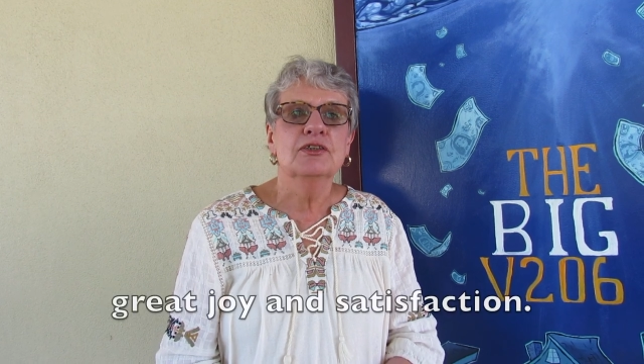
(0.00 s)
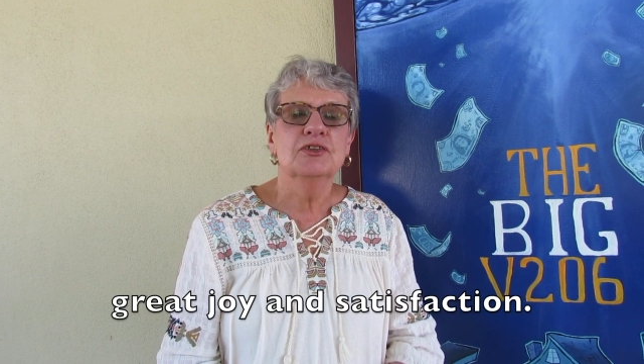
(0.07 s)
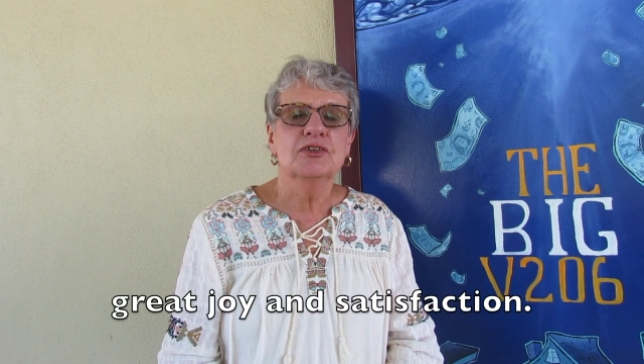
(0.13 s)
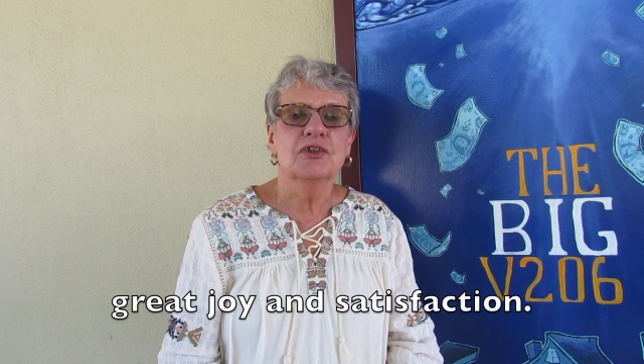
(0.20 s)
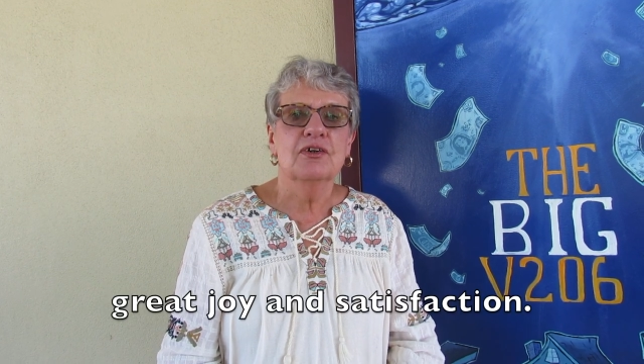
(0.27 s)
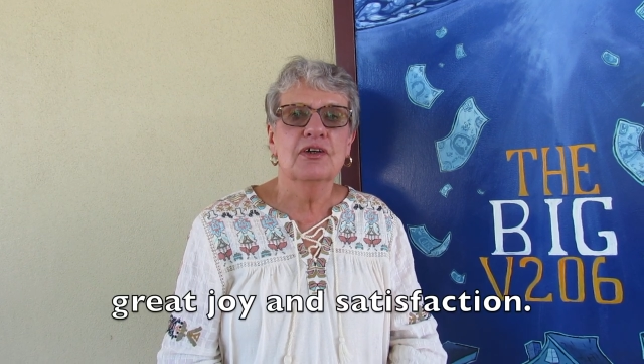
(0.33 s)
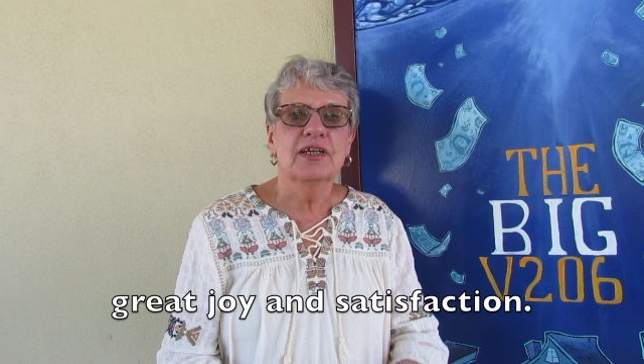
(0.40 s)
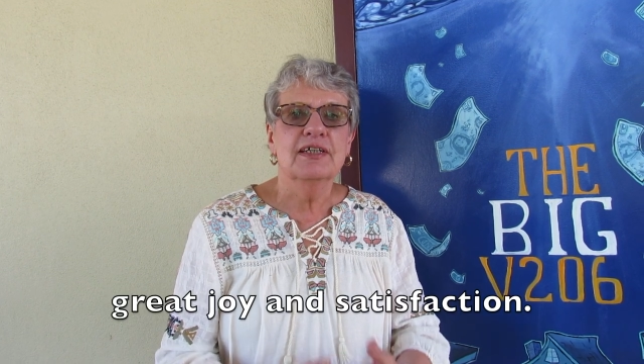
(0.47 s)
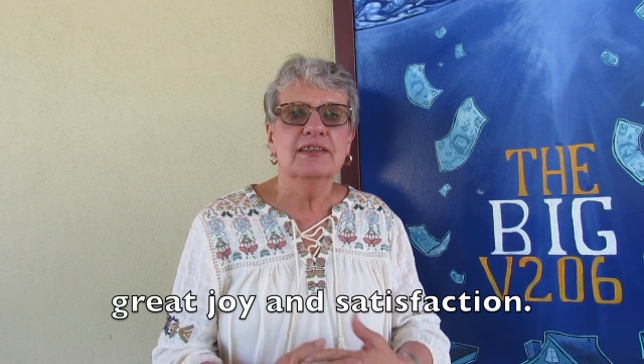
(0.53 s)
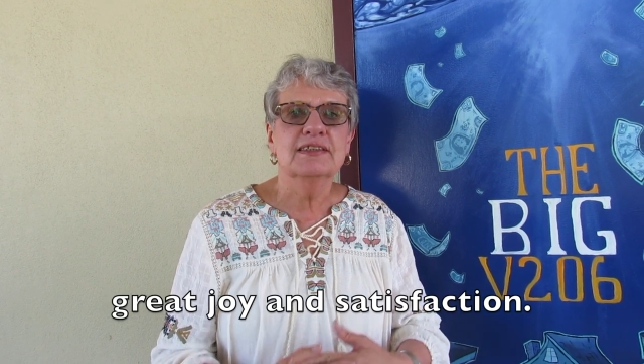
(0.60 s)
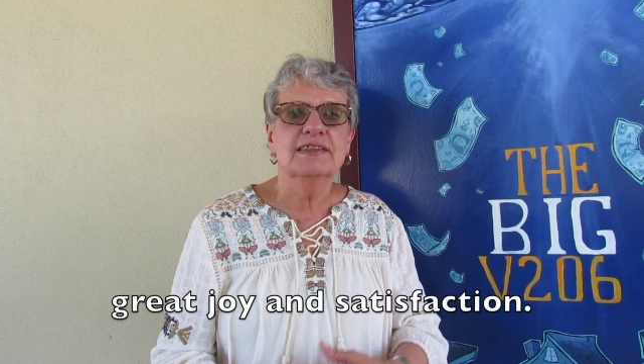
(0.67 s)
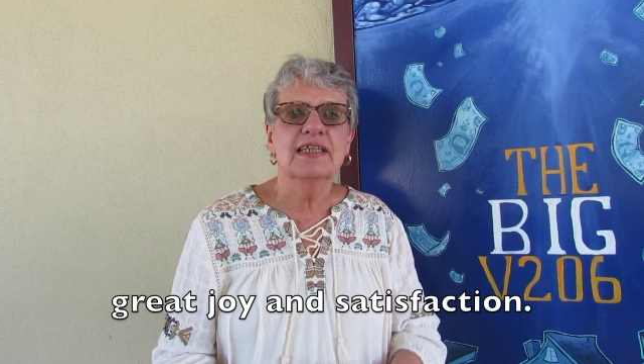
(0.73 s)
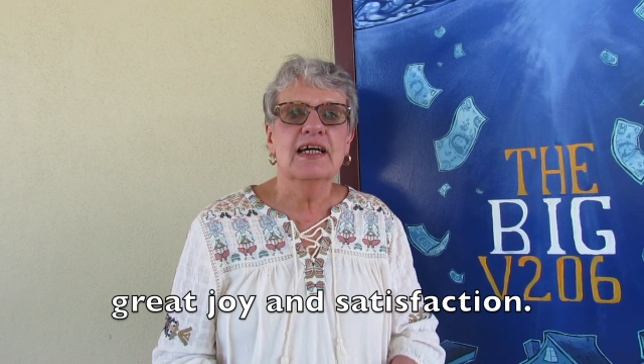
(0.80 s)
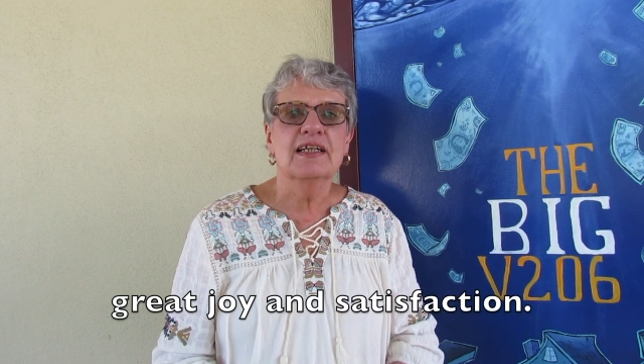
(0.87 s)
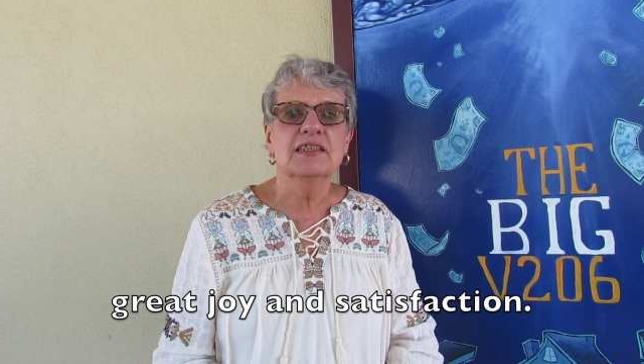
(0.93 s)
joy and
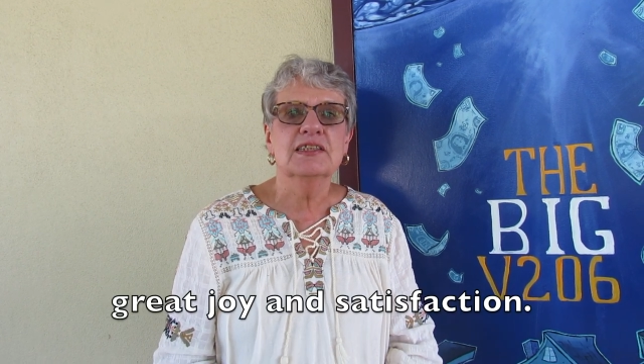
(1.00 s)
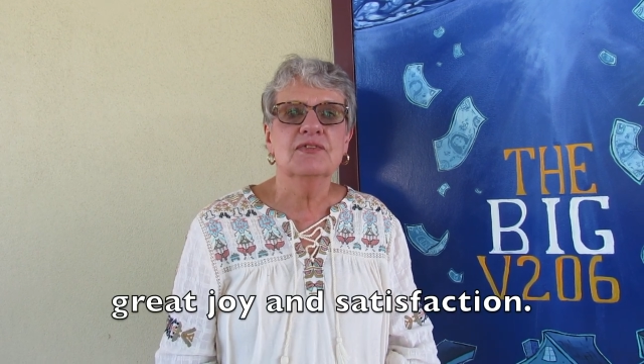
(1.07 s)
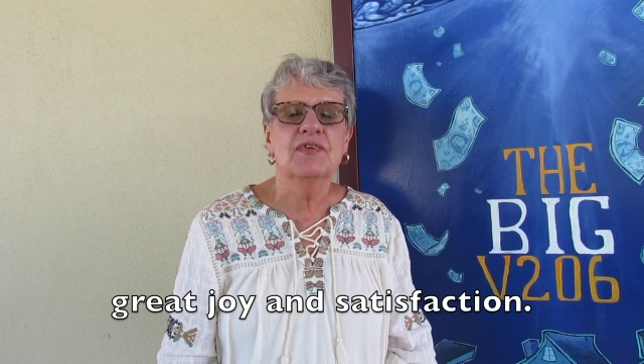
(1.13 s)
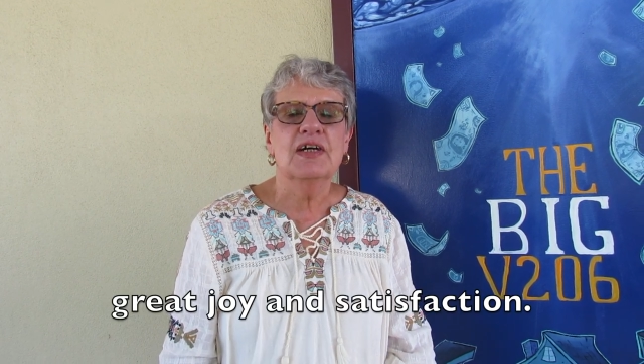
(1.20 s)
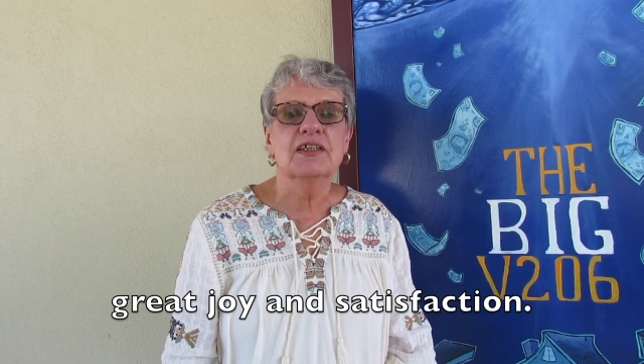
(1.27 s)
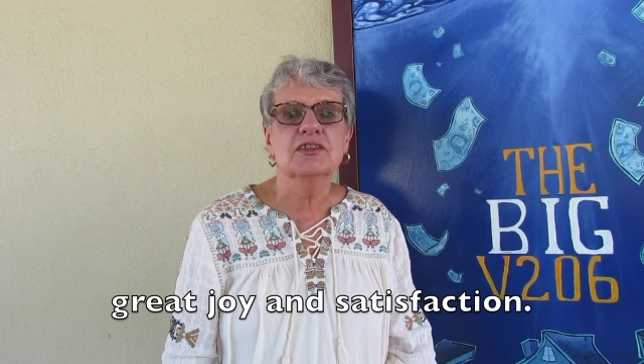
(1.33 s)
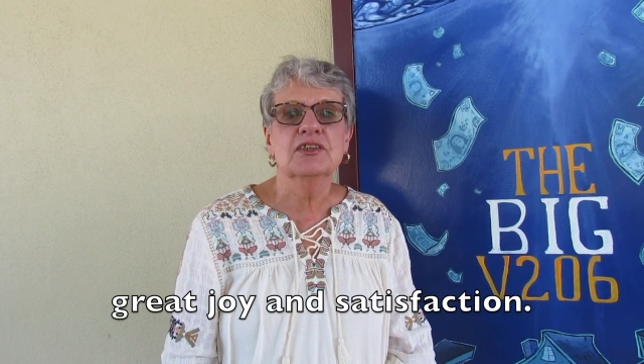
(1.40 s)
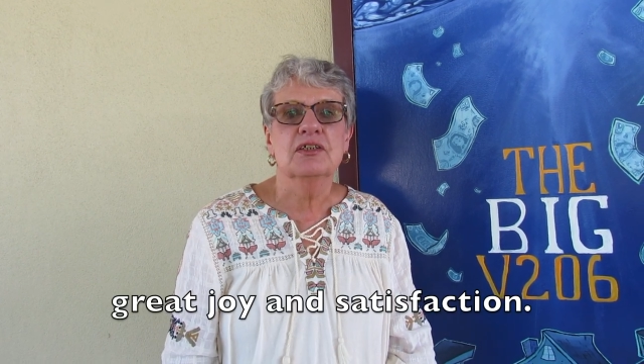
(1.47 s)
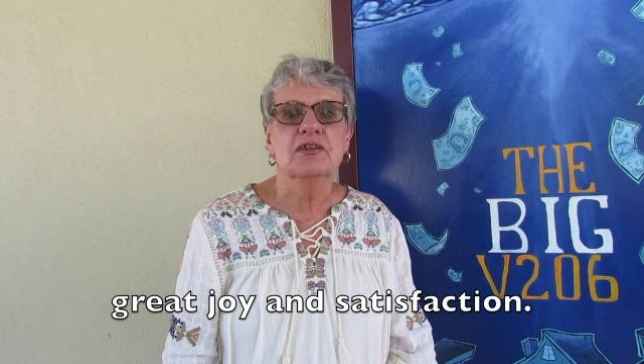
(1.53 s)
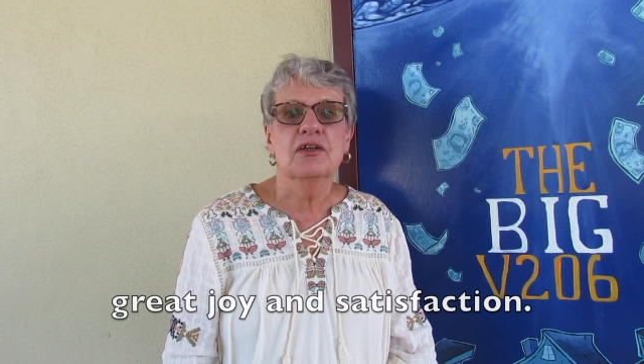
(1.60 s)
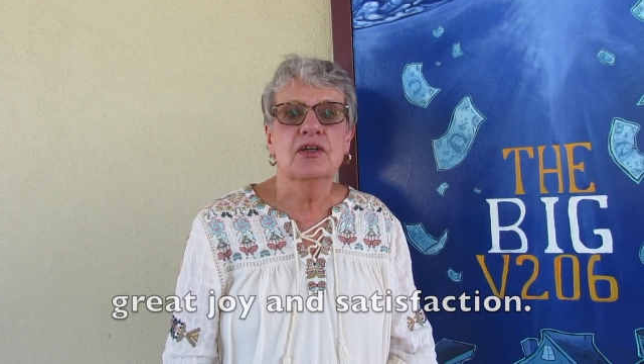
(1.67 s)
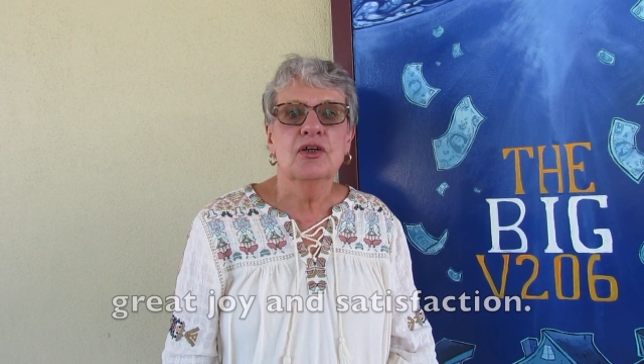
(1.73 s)
satisfaction.